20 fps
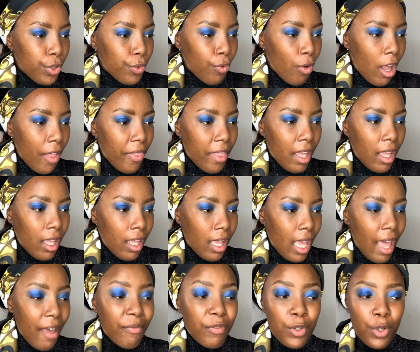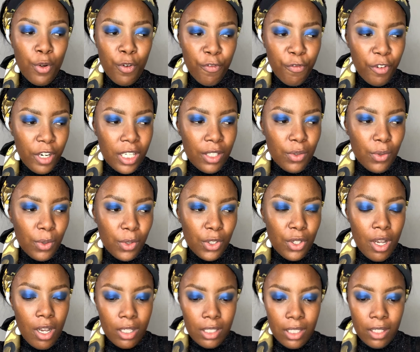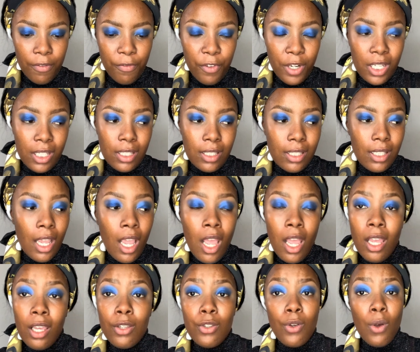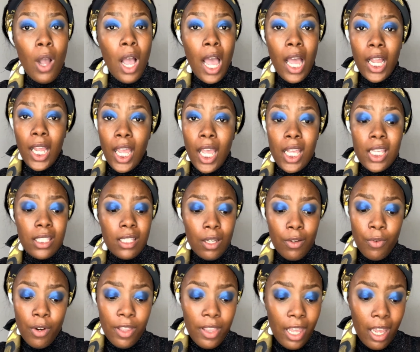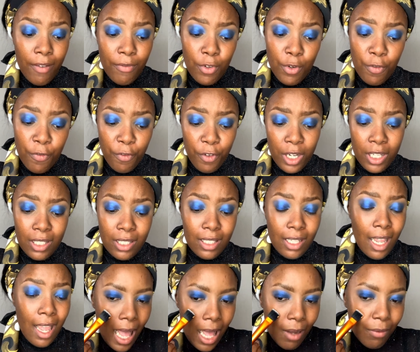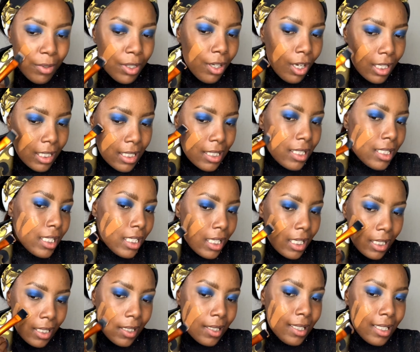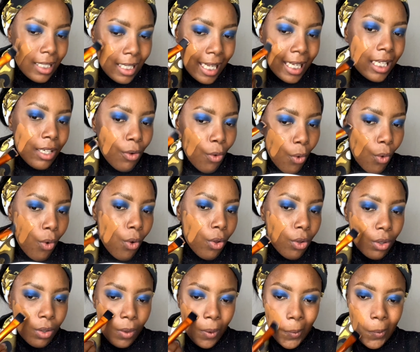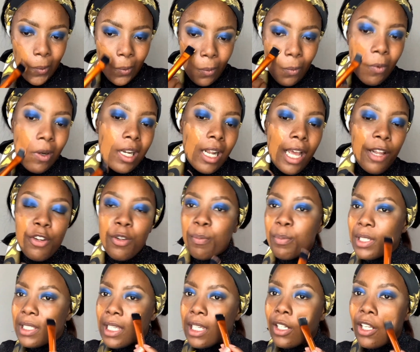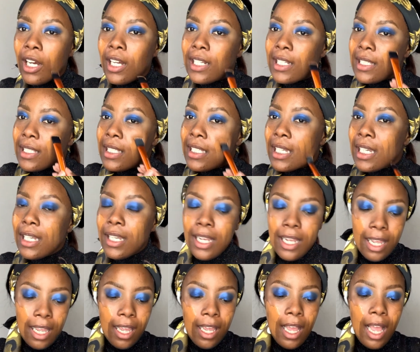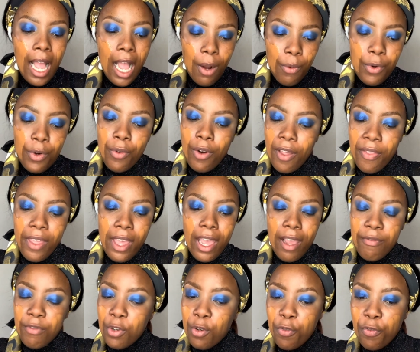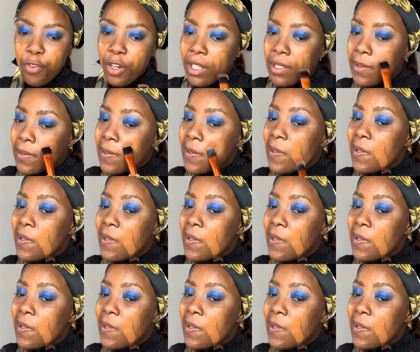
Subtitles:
rather have no friends or toxic friends? Guys, I'd rather have no friends. I would honestly, like in all 100% honesty, I would rather have no friends.